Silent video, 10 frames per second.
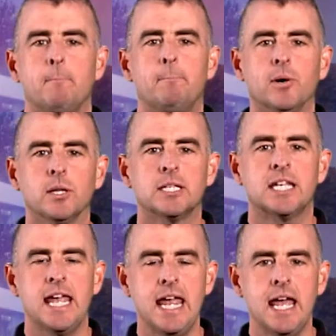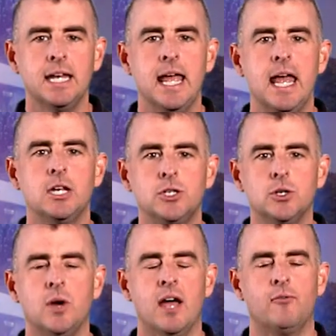bullets can and
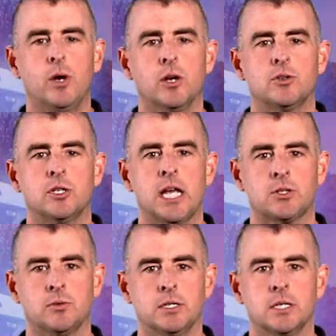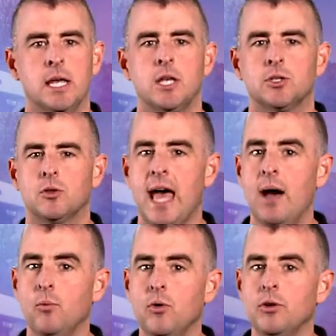do have weird trajectories, so
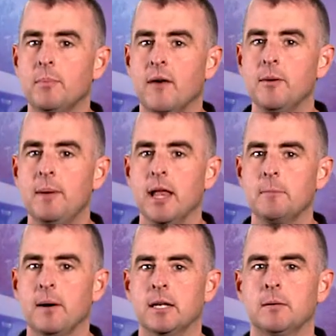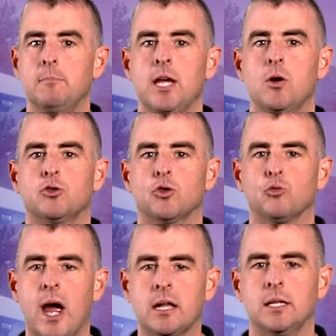that wound above the belly button may go
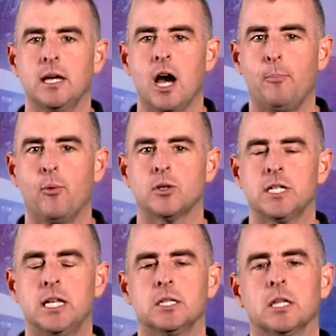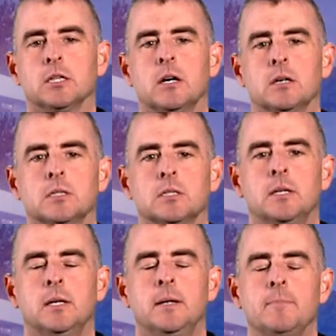directly upwards into the lungs.
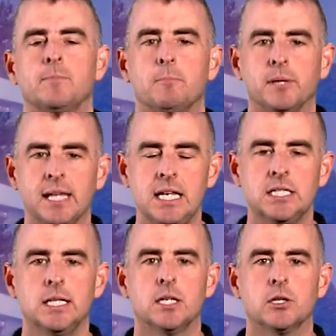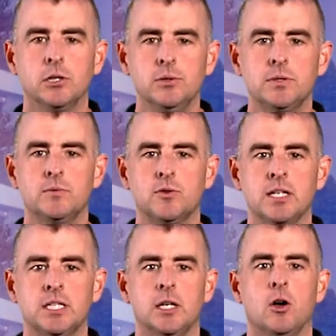Place an occlusive
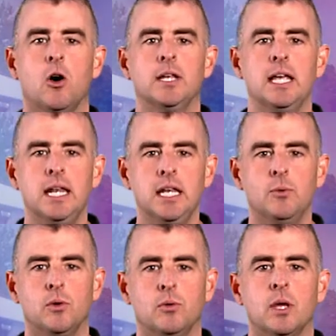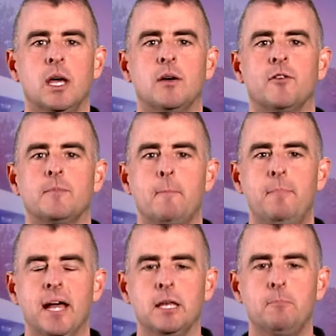dressing on any wound from the
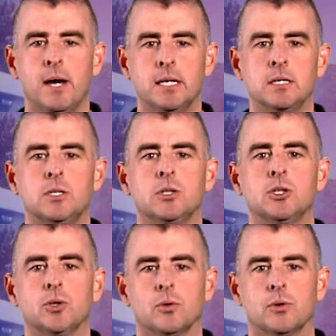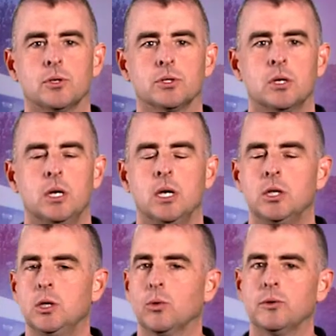belly button to the shoulders.
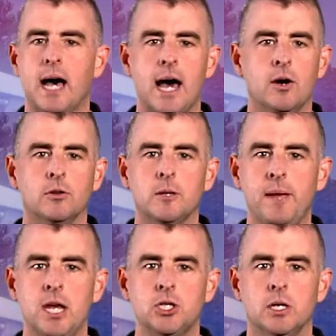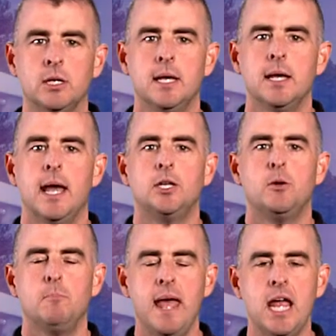You will not hurt the patient, and you
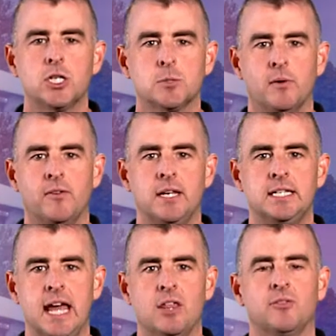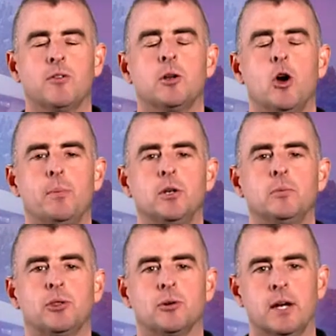may just prevent death from an open
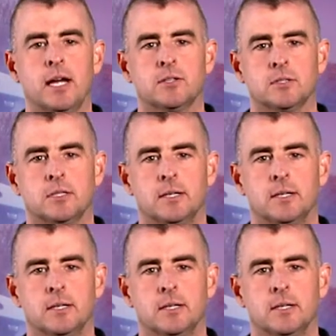pneumothorax.